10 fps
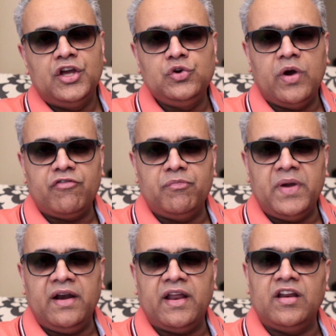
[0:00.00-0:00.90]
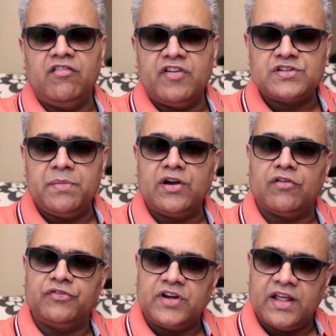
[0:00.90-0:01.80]
you have made an investment
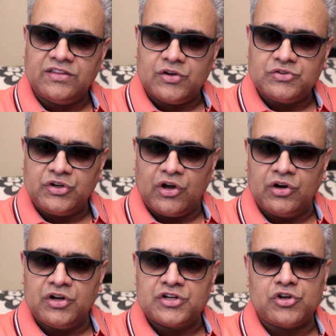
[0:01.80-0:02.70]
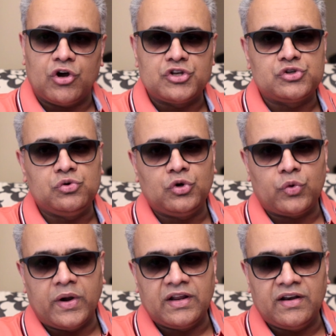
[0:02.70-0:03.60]
of ten thousand dollars on June
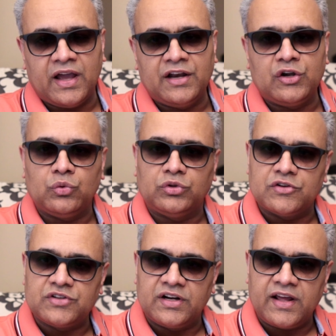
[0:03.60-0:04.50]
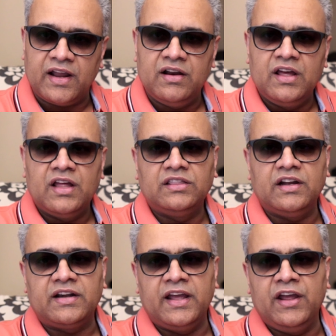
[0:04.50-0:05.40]
twenty-ninth, two thousand ten, the
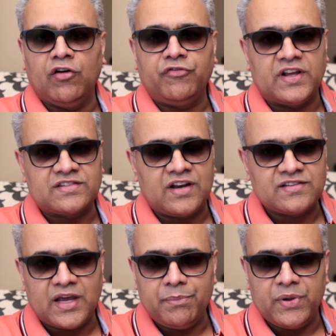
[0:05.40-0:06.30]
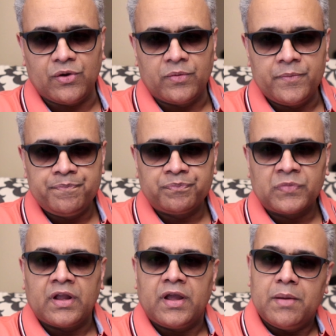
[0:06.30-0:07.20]
day of Tesla's I P O.
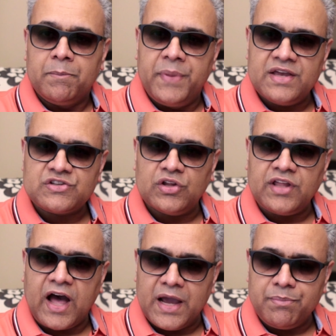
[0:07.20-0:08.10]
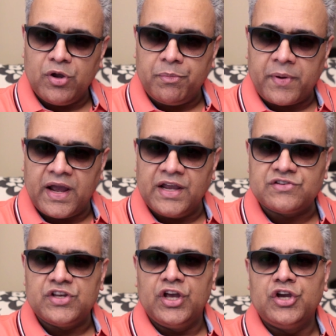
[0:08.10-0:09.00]
Based on the I P O
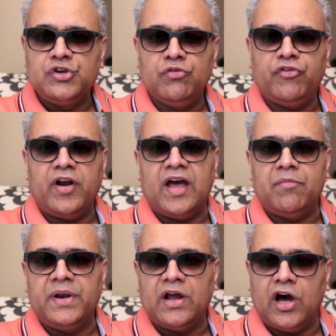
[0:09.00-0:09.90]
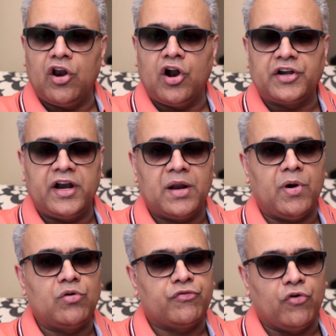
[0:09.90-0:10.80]
price, you would have been allotted
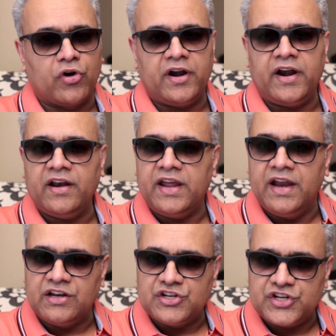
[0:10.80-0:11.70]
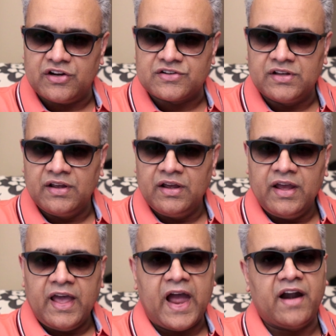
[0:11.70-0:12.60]
about four hundred eighty shares.
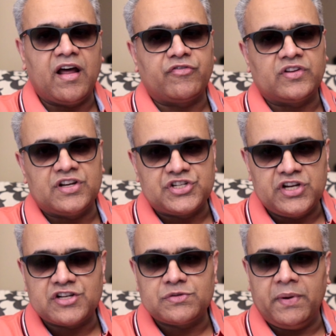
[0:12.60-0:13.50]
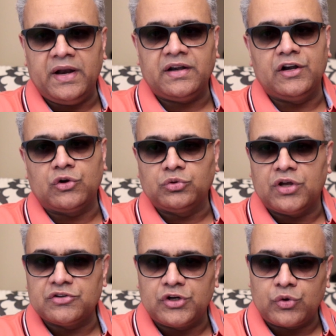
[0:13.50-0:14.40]
And after the share split in two
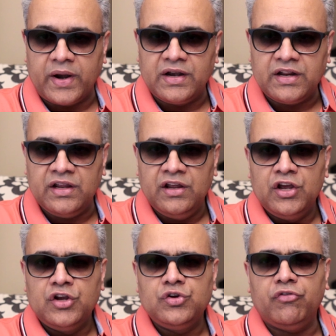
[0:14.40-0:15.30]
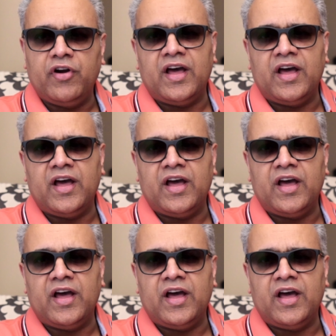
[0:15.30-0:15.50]
thousand twenty, you would